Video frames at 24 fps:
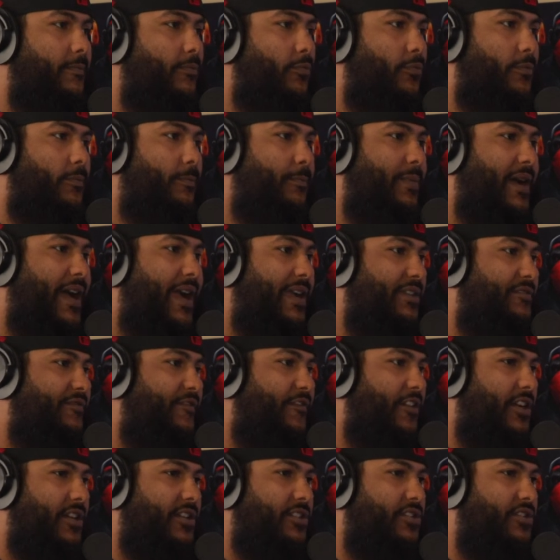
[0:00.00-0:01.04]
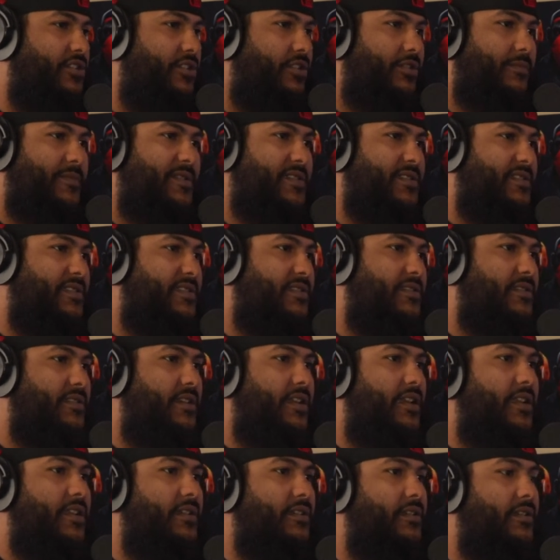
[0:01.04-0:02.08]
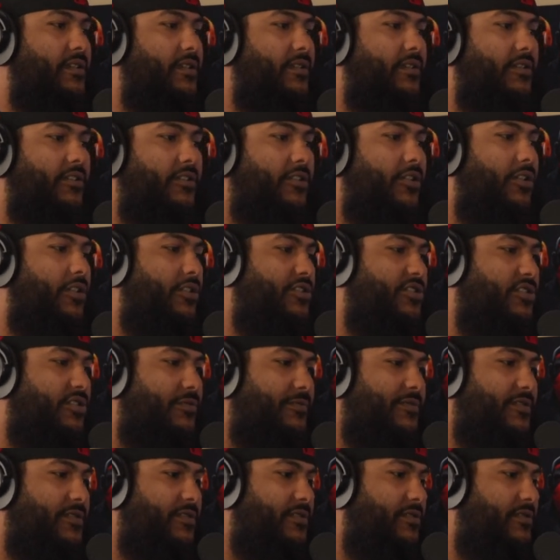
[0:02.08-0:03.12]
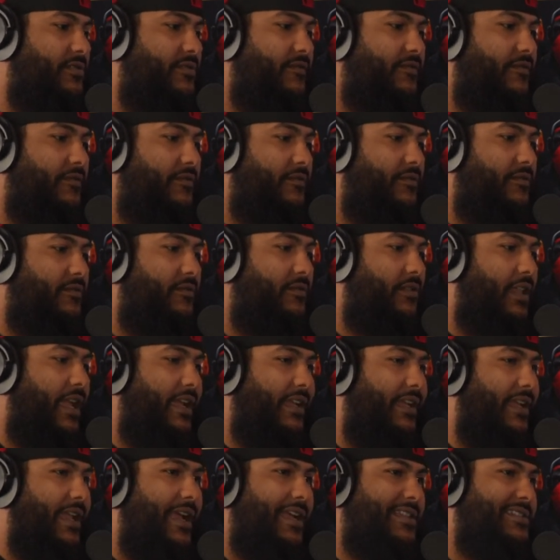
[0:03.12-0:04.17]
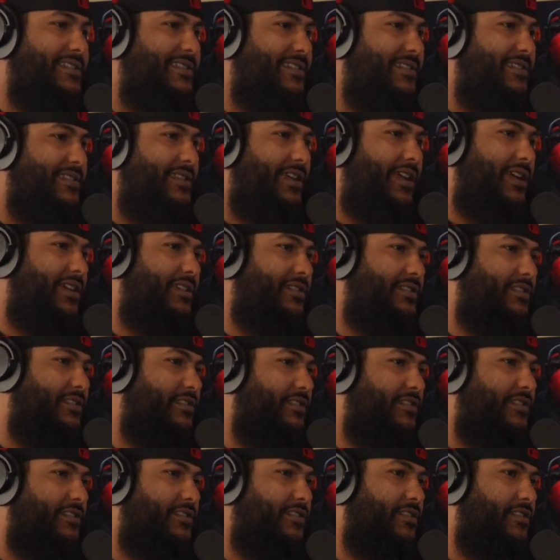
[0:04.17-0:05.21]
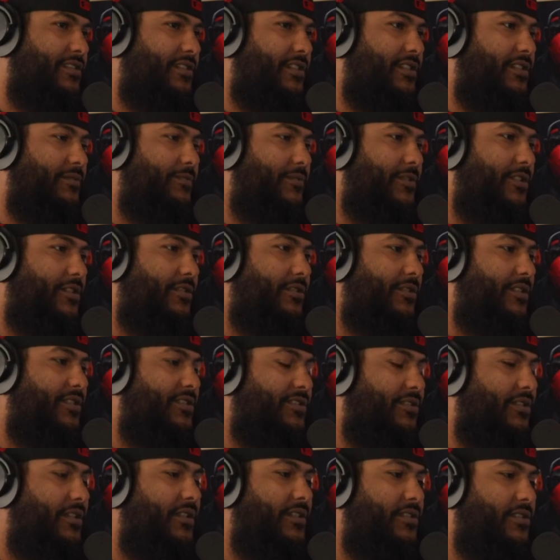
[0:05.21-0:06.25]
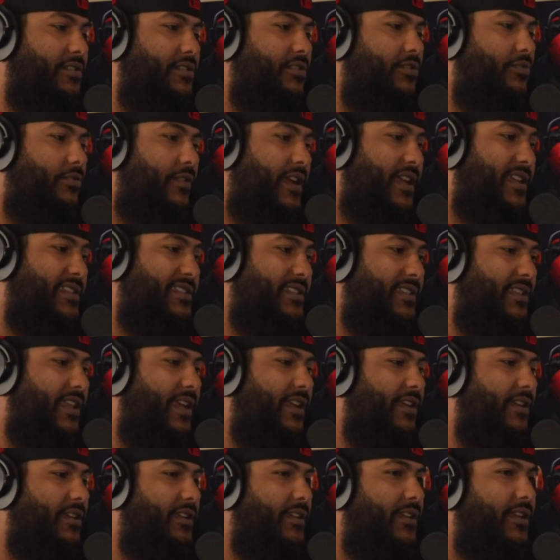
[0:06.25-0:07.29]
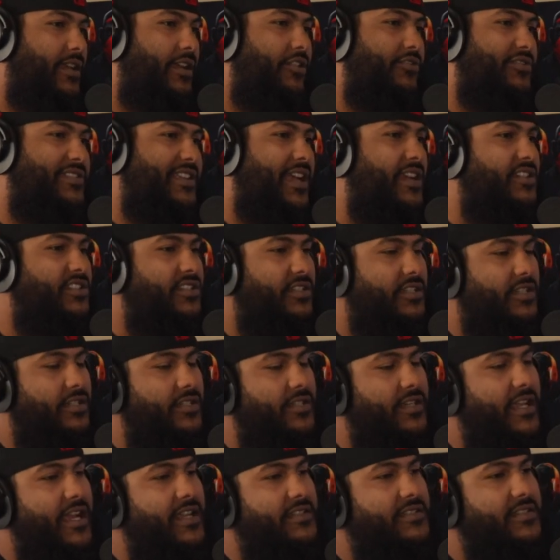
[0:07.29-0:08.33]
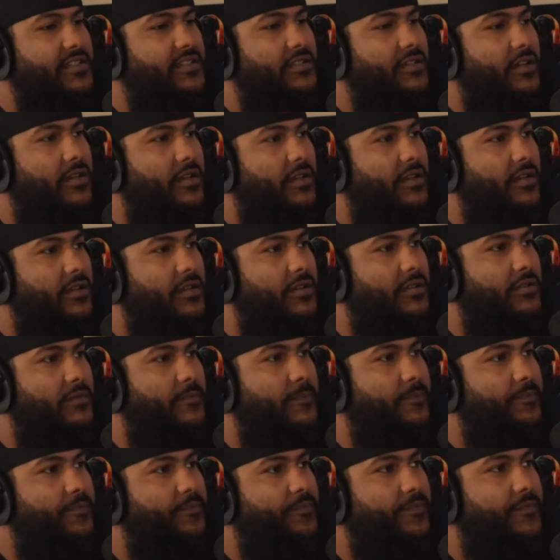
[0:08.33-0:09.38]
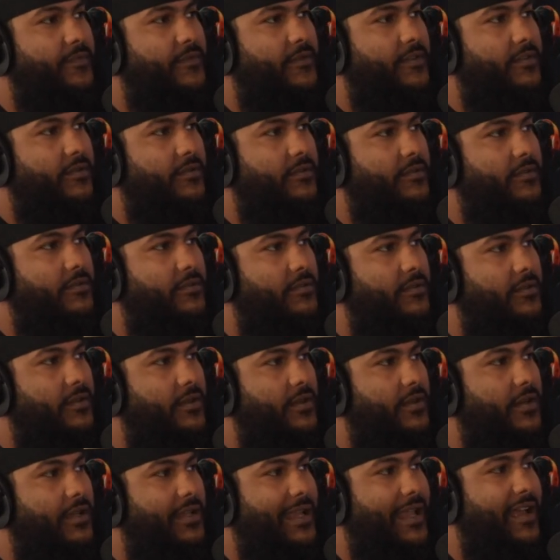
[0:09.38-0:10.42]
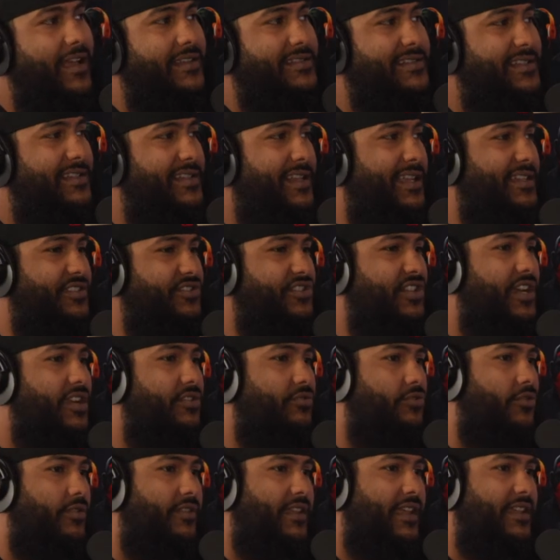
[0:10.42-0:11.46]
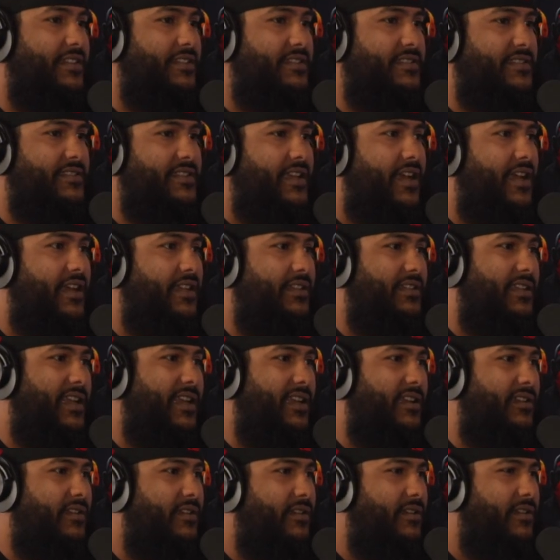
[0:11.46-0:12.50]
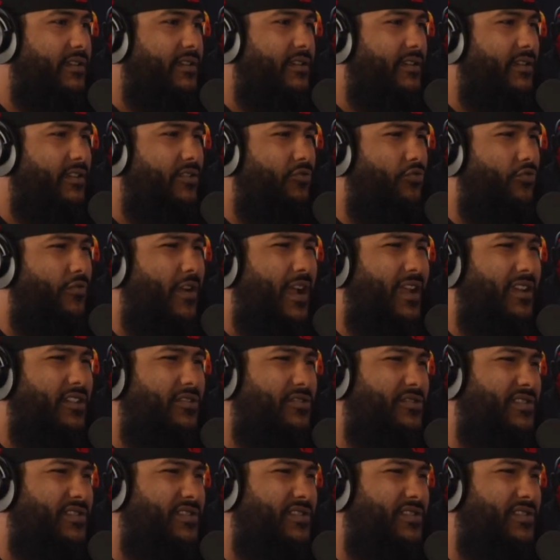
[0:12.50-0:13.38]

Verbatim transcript: by fucking Germans, and they're all German like Nazi scientists and shit, bro. It's it's crazy. Like it was actually a Nazi uh a Nazi like general that designed like Rikers